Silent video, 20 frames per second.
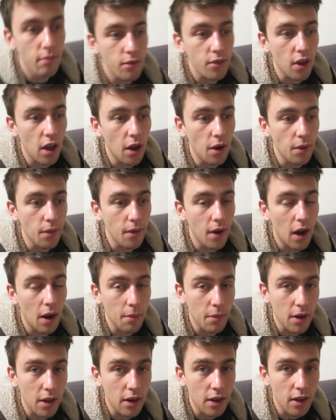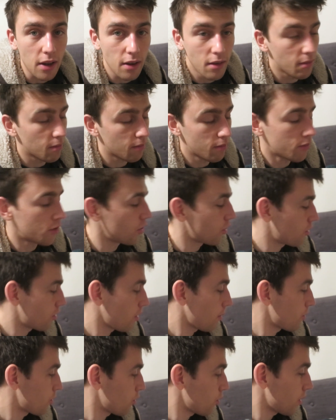So I'm gonna just
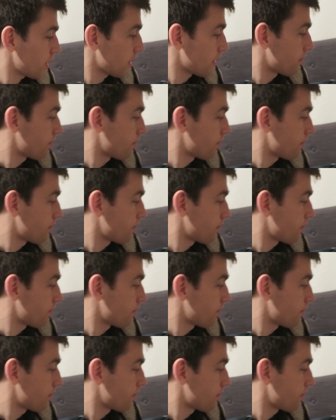stop talking.